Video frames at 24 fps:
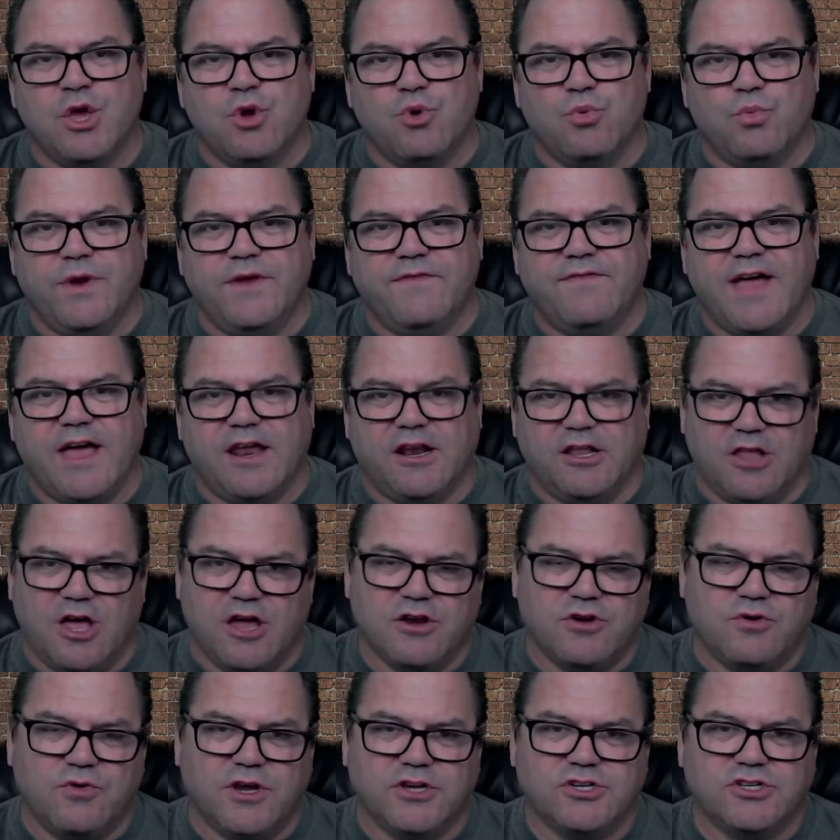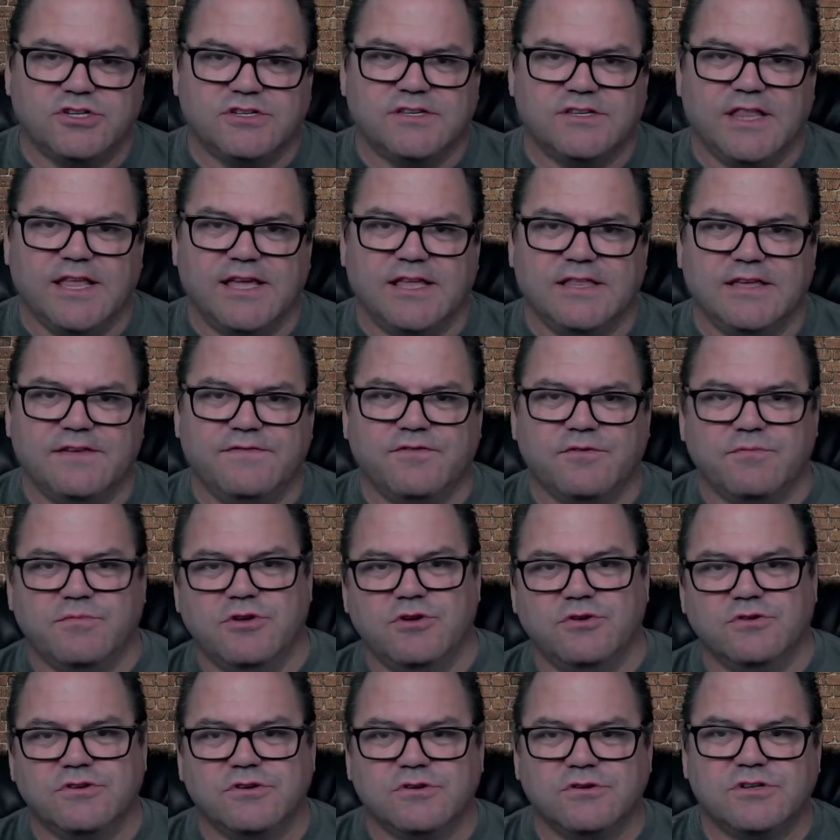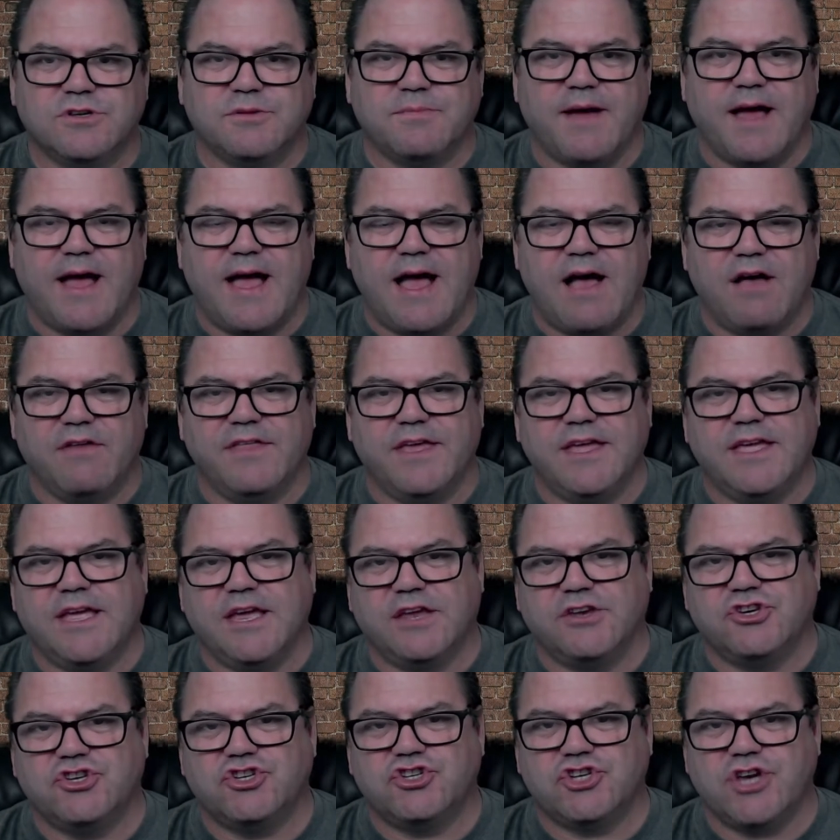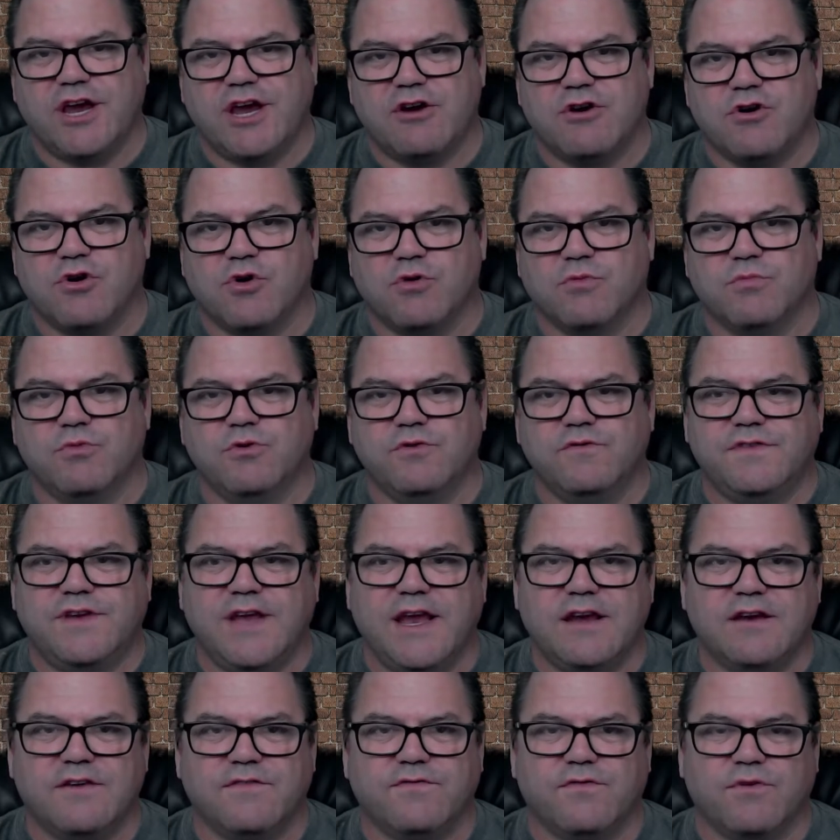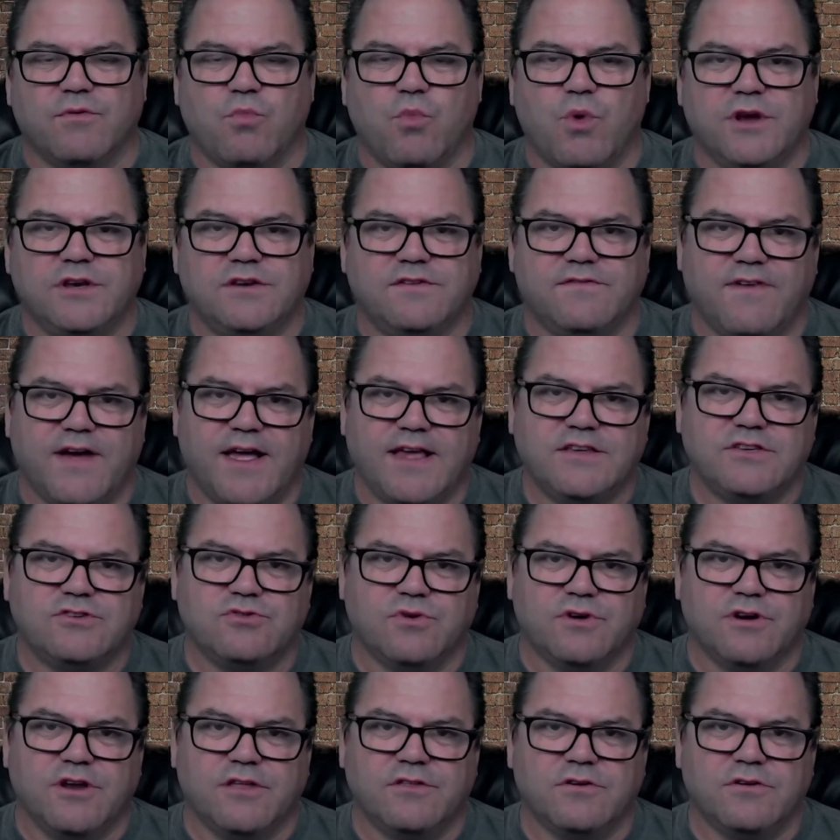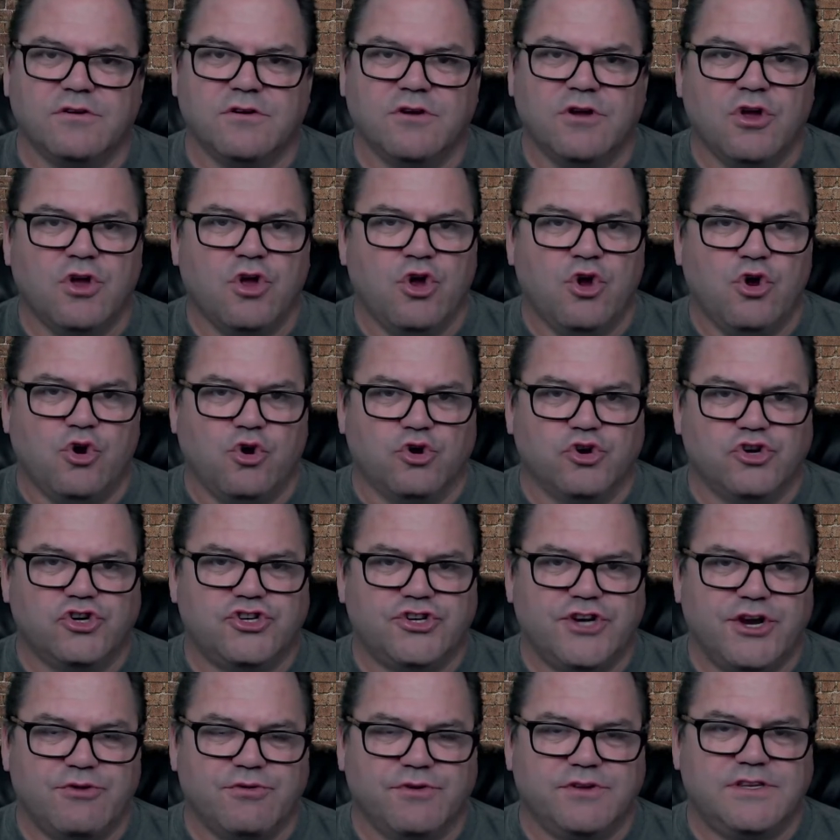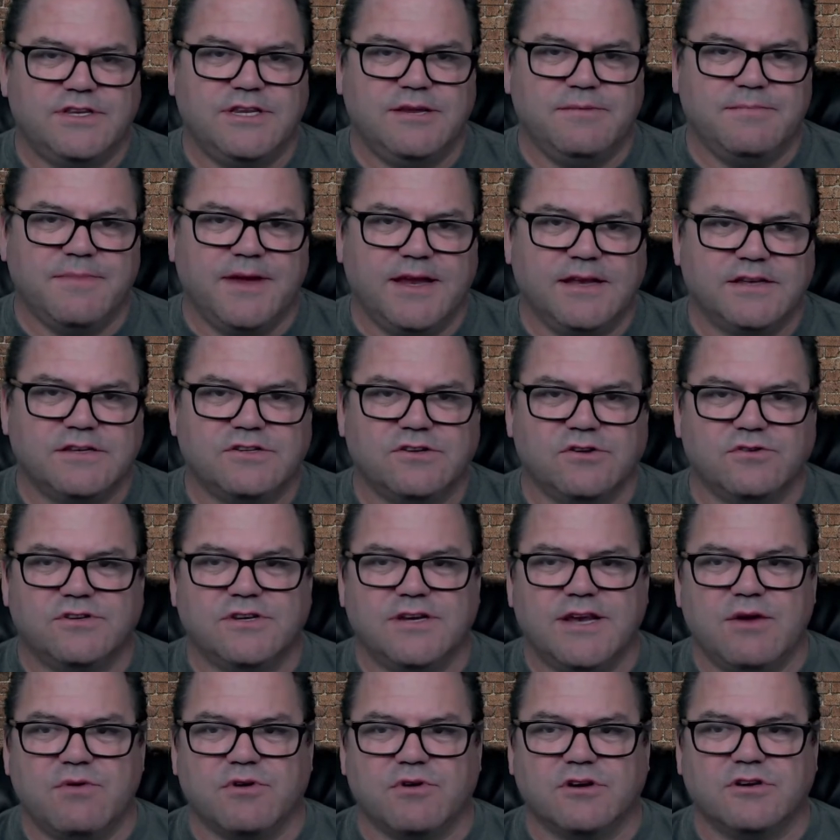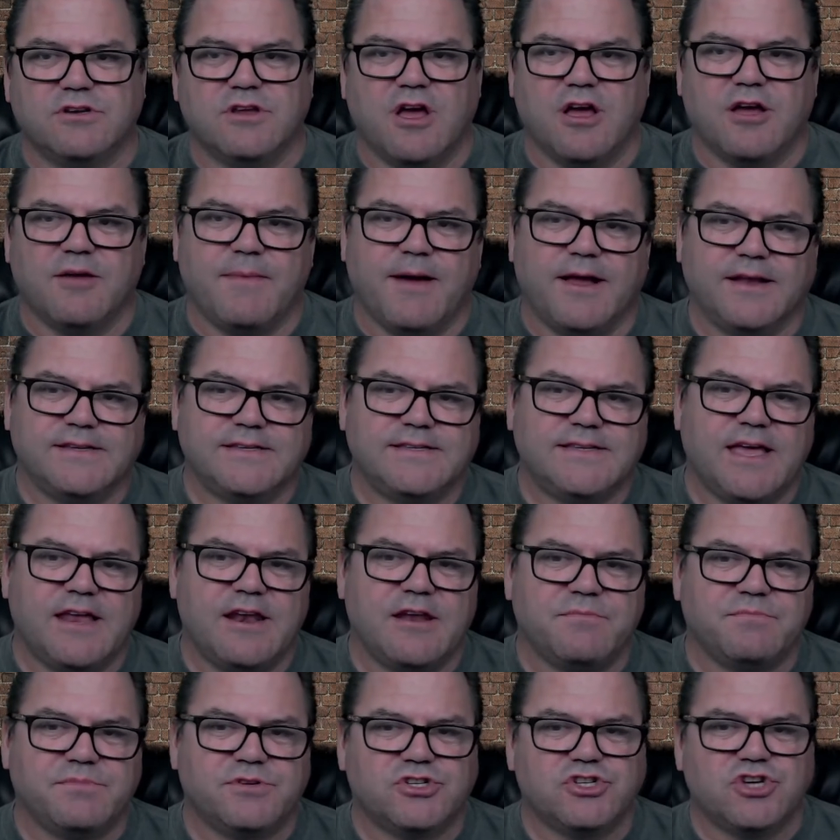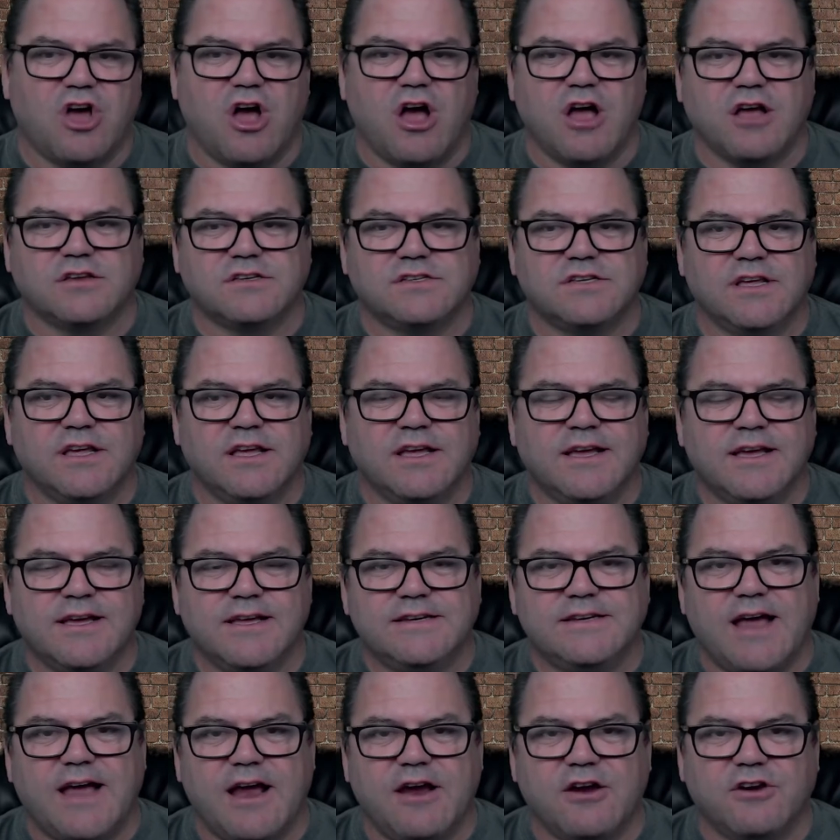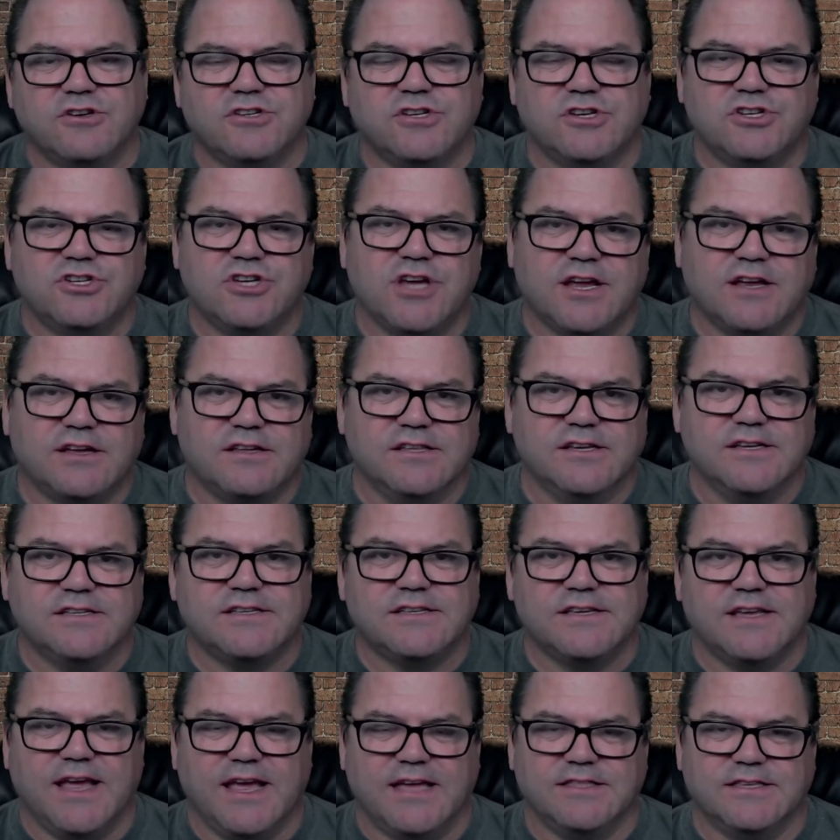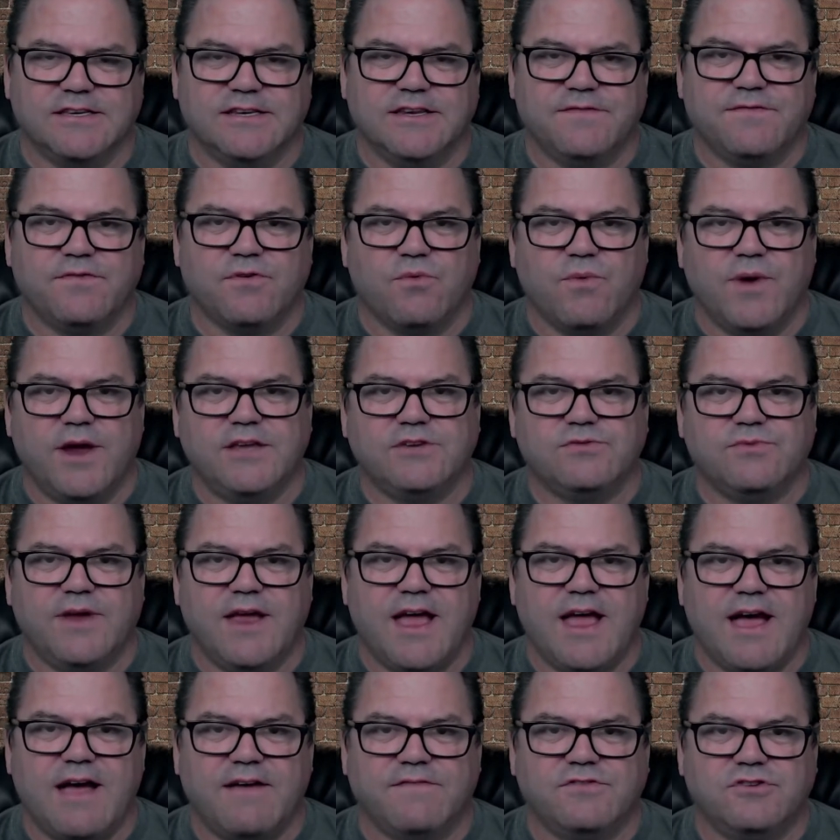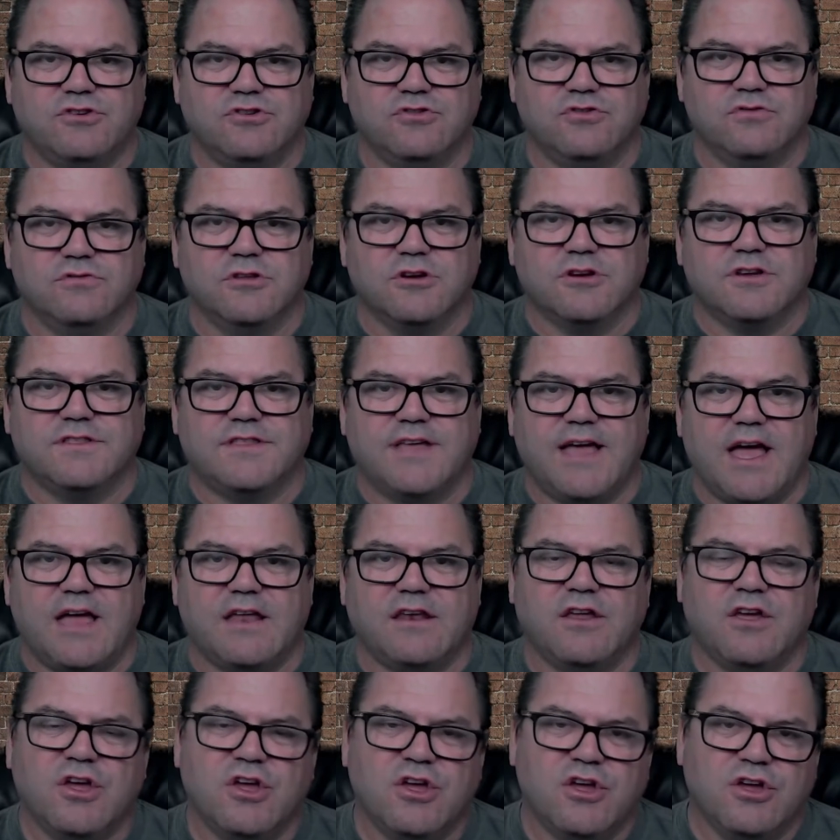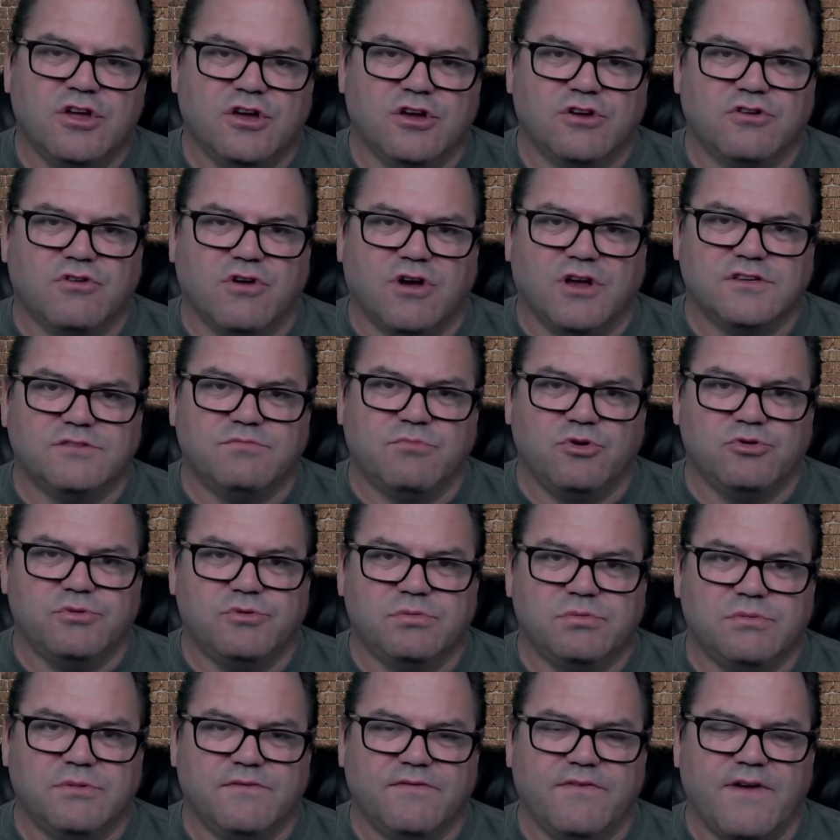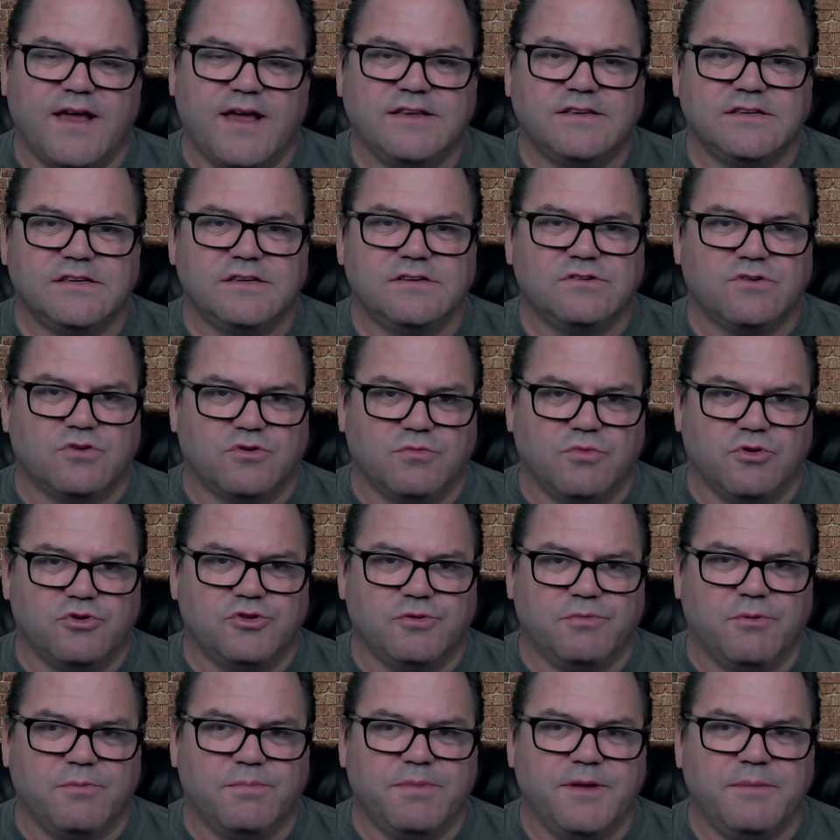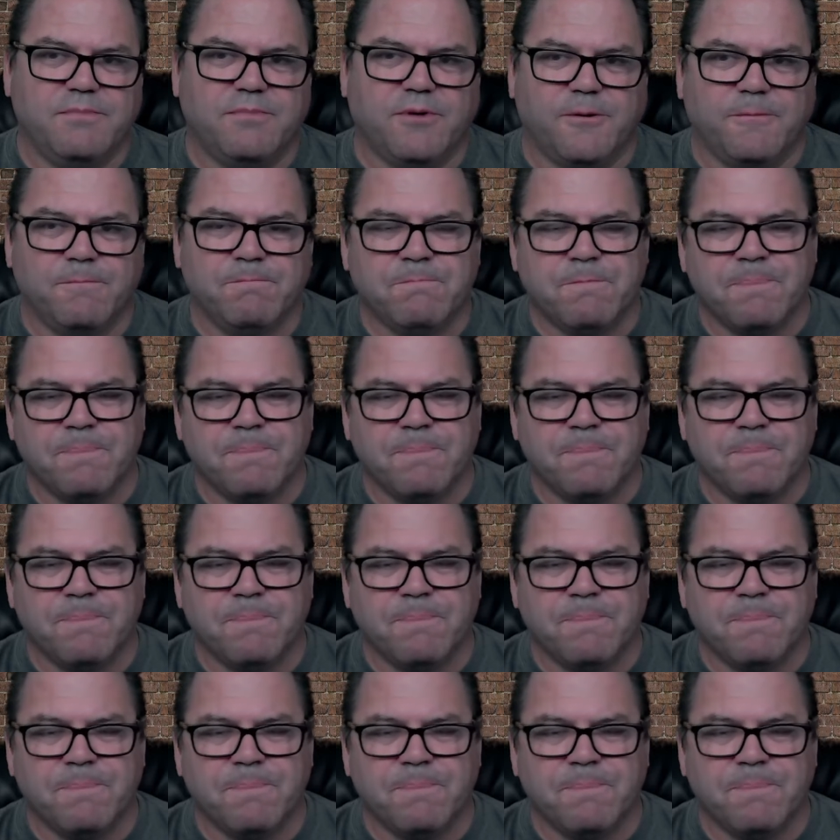We've had a lot of questions lately from users about how they can share or move data from one device to another or share with teammates. So today we're going to talk about setups, shocks, tires, and checklists, and the different ways we have to look at that across multiple devices or multiple people.